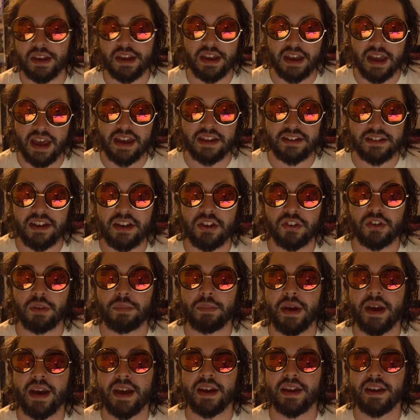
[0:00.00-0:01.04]

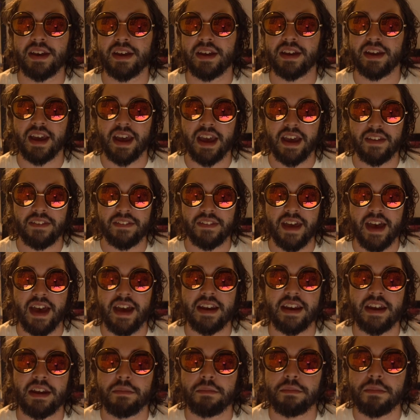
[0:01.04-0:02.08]
anticipated and
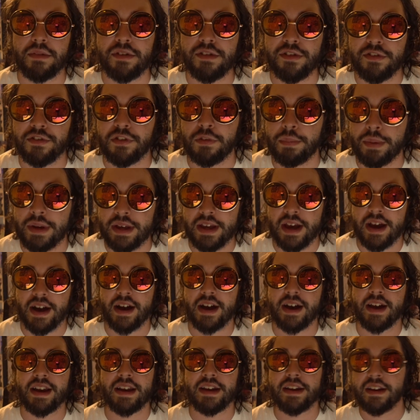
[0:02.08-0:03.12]
that it moved
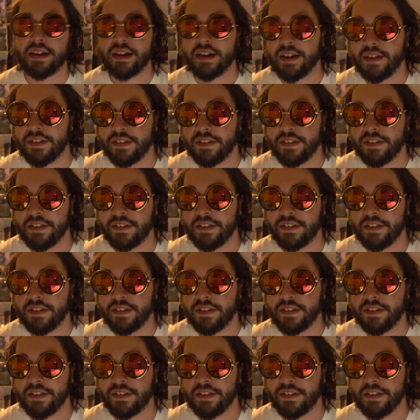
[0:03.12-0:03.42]
beyond